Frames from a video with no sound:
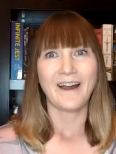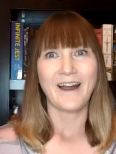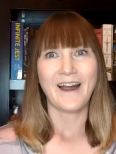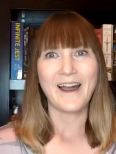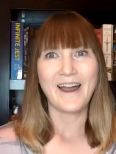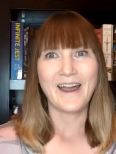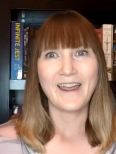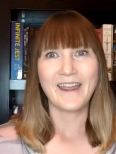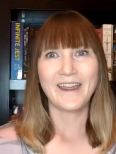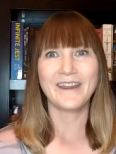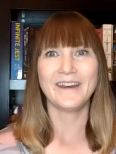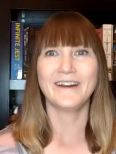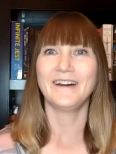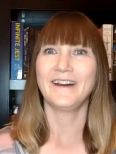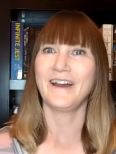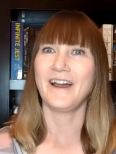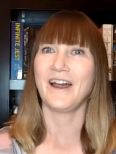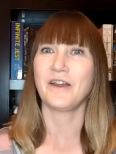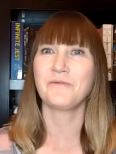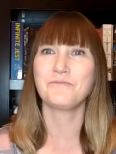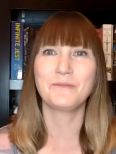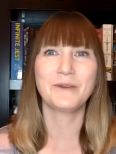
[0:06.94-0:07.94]
Hi,
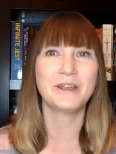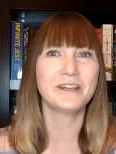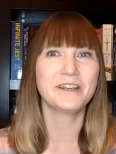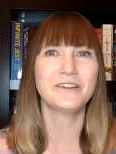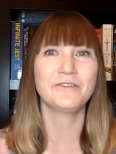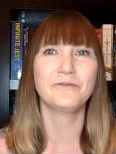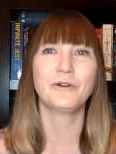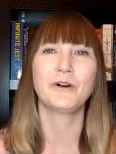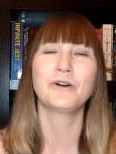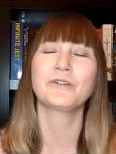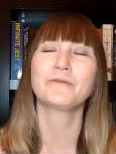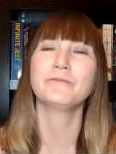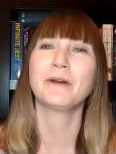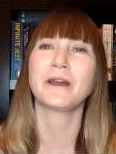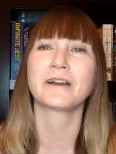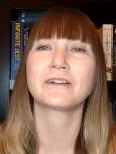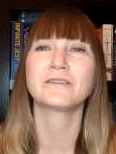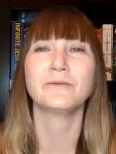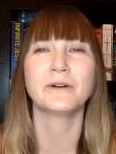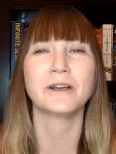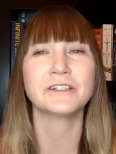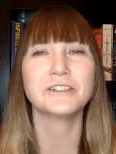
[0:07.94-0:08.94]
I'm Mindy. Welcome
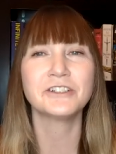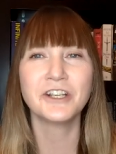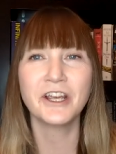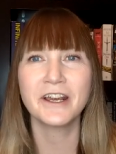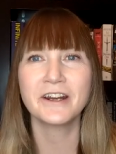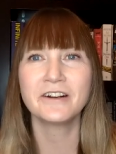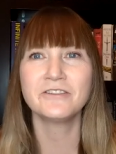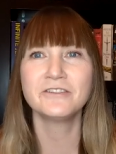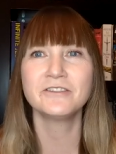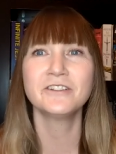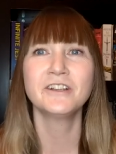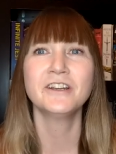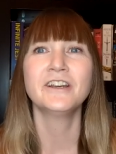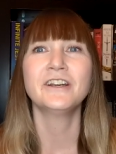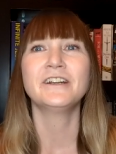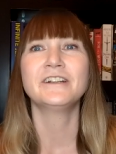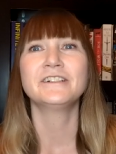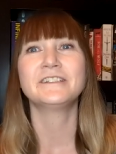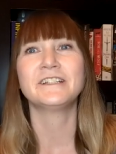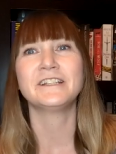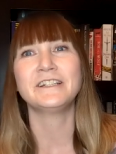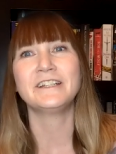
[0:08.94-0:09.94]
back to my channel.
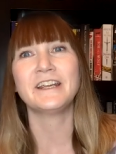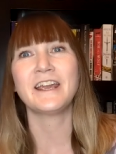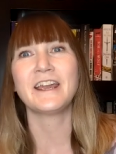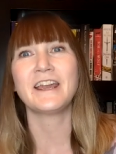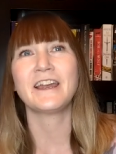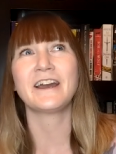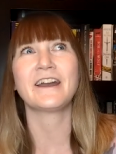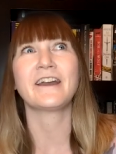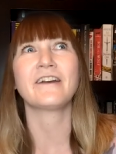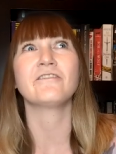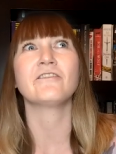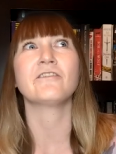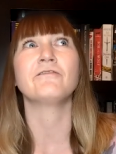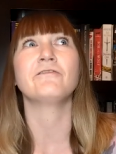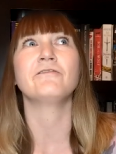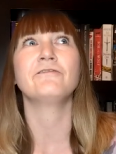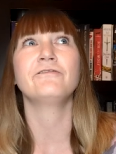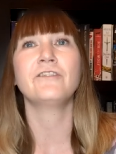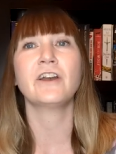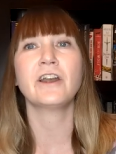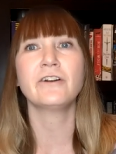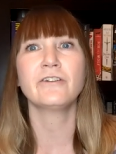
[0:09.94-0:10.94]
Today I have a
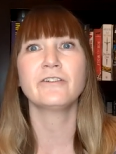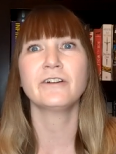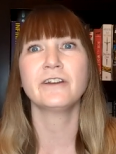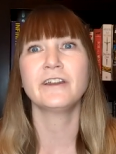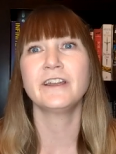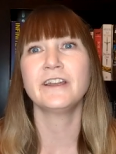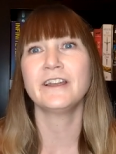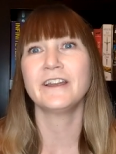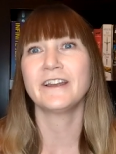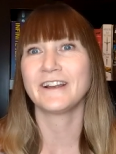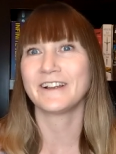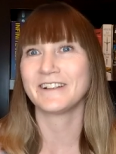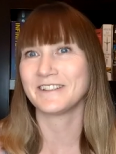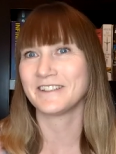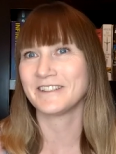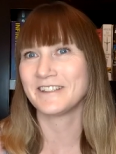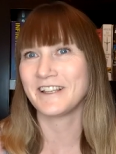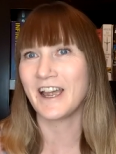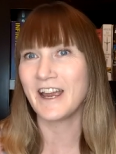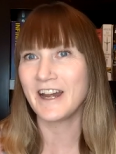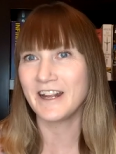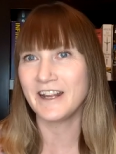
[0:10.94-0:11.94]
very
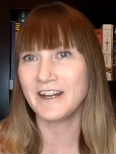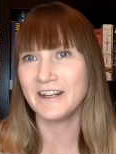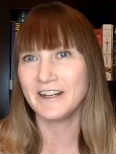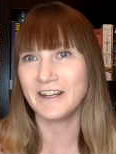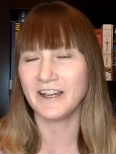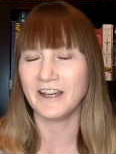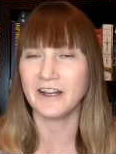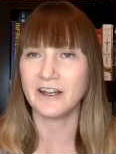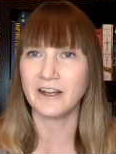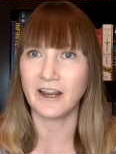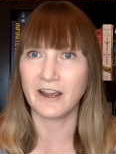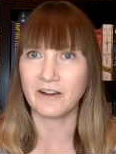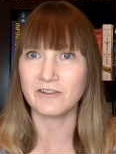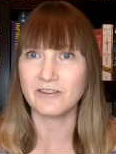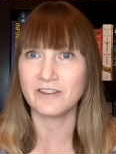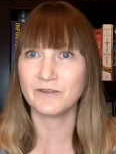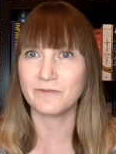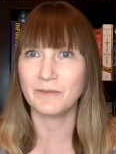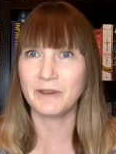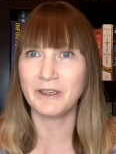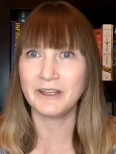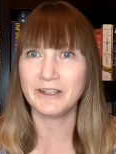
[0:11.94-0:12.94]
exciting
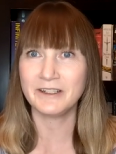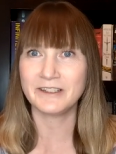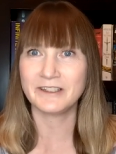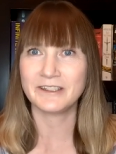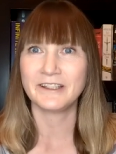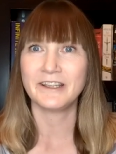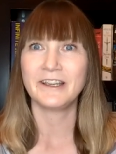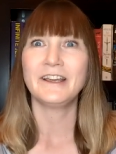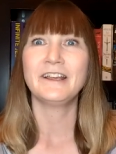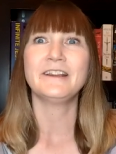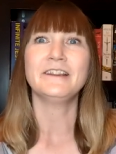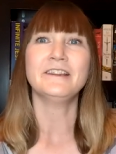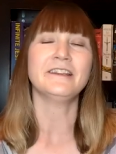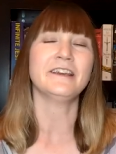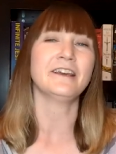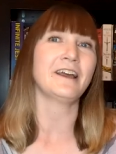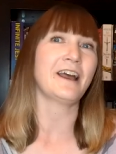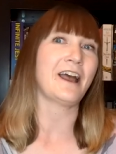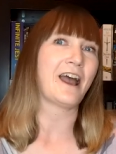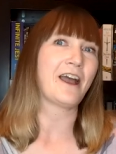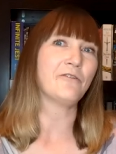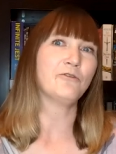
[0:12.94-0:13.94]
announcement
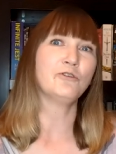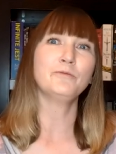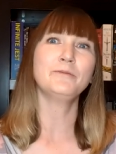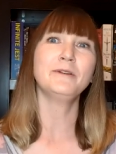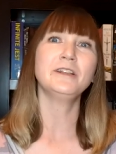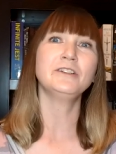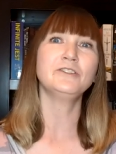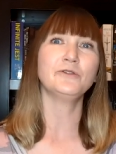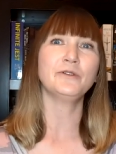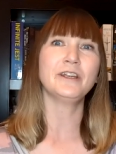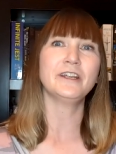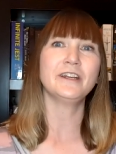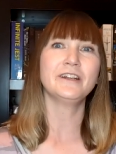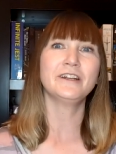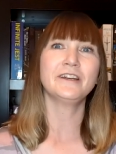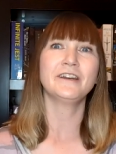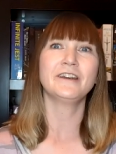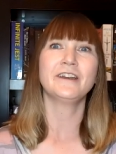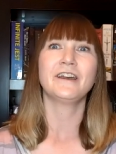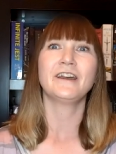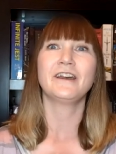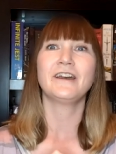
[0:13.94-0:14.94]
that I will be doing
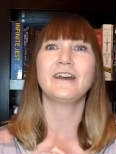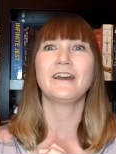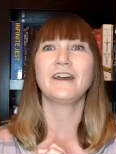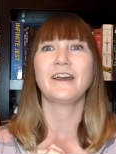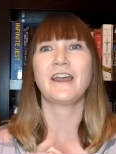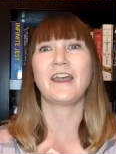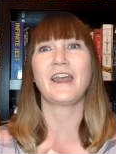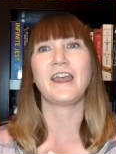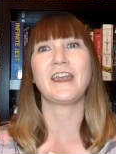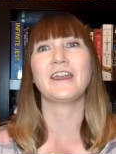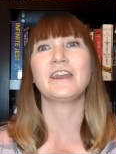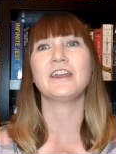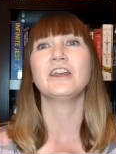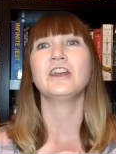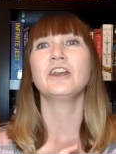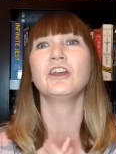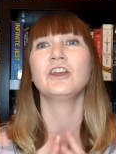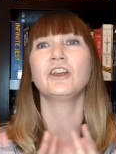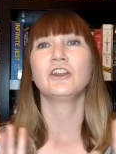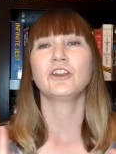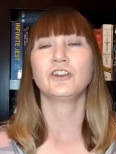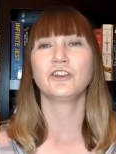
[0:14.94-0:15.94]
a
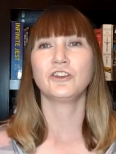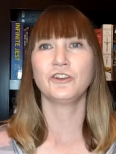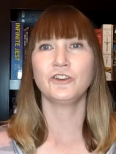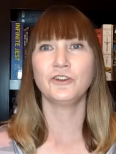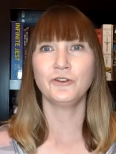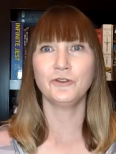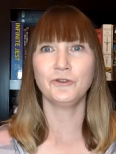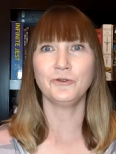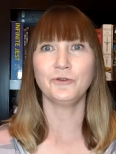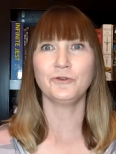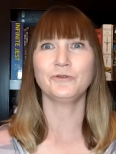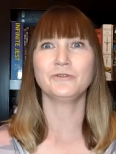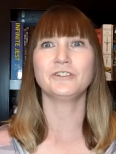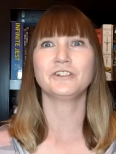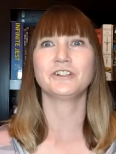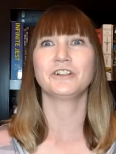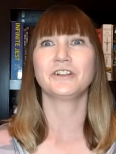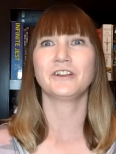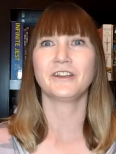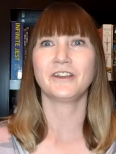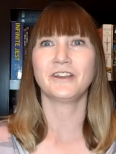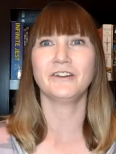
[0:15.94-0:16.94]

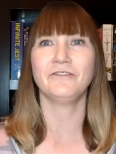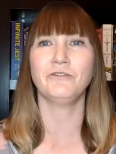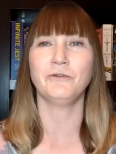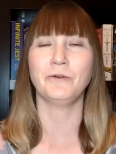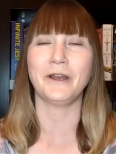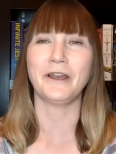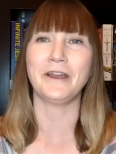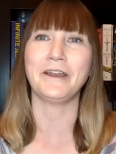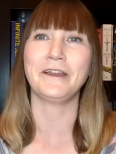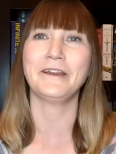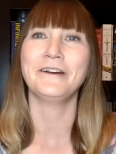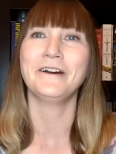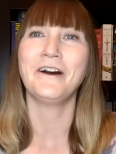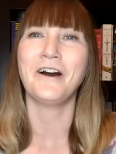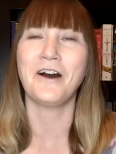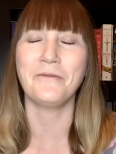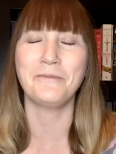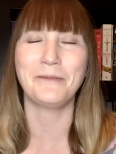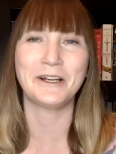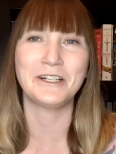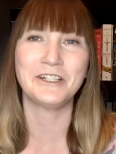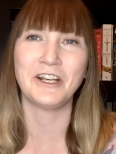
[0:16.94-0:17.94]
huge giveaway
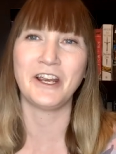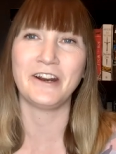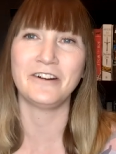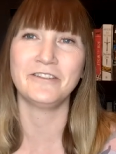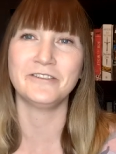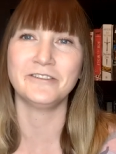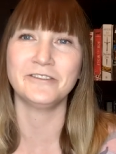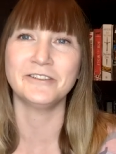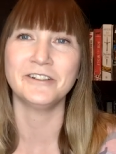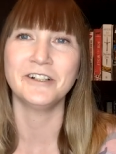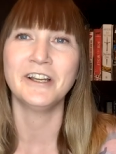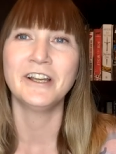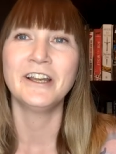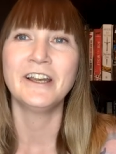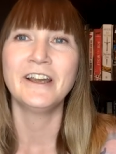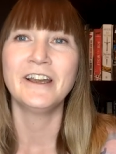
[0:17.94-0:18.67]
on my channel,